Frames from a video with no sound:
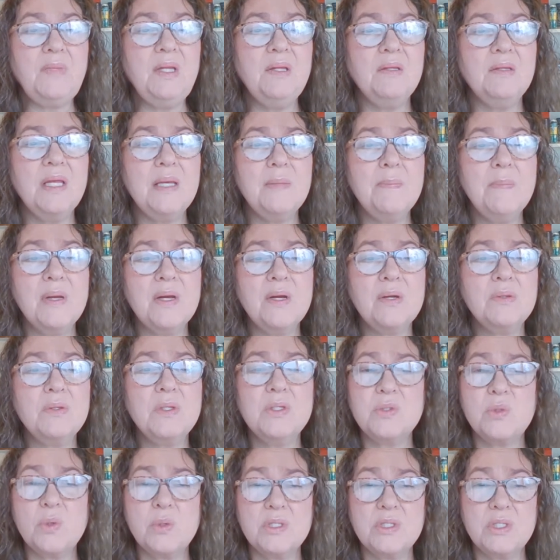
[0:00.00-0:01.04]
They paired the
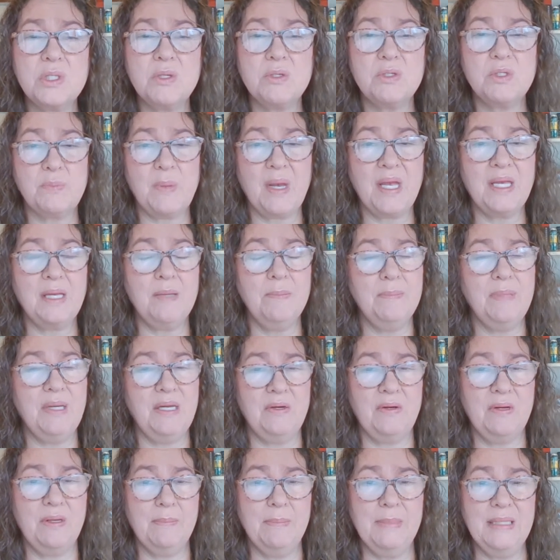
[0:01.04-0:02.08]
torsos by
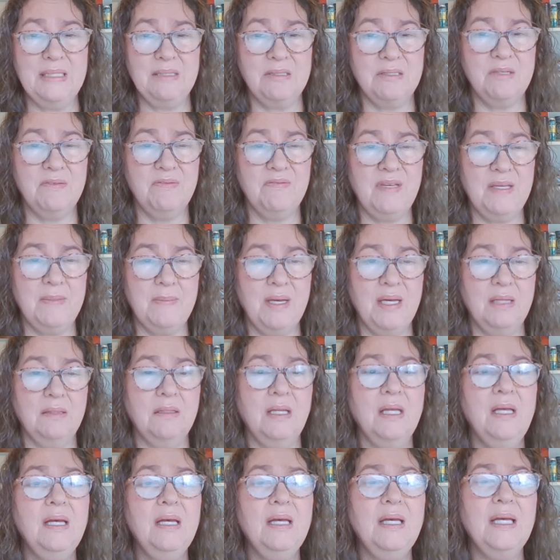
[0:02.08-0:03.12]
comparing male to female
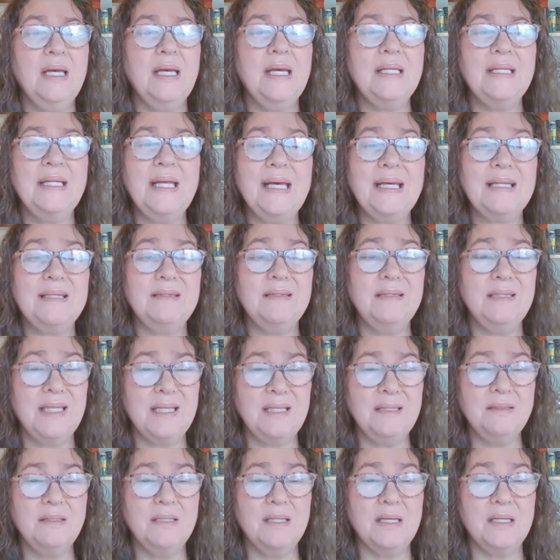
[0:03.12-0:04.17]
and had
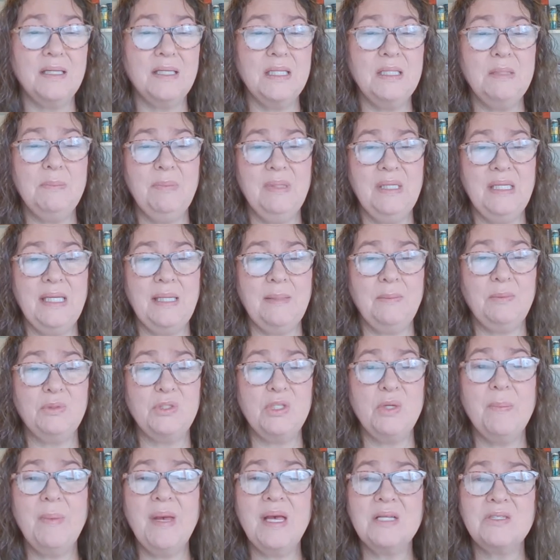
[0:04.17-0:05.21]
little luck in being able
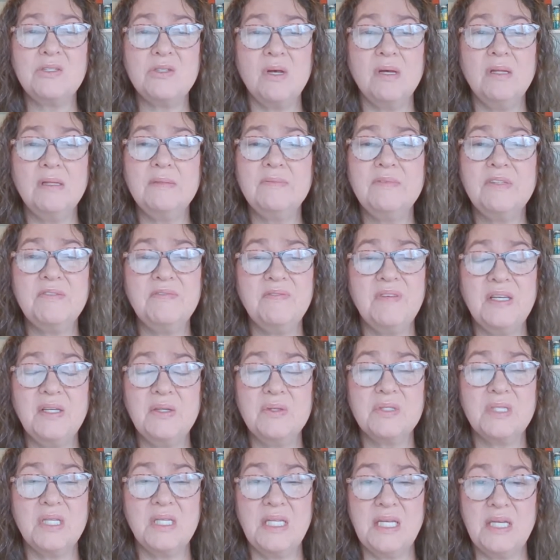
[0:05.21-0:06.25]
to match all of the
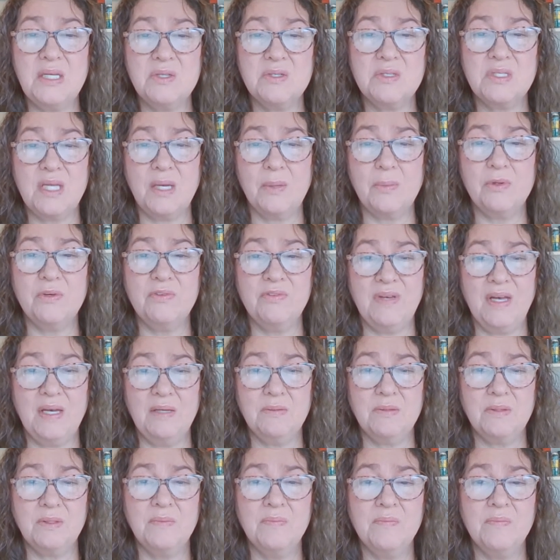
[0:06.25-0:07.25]
fingers and ears that were found.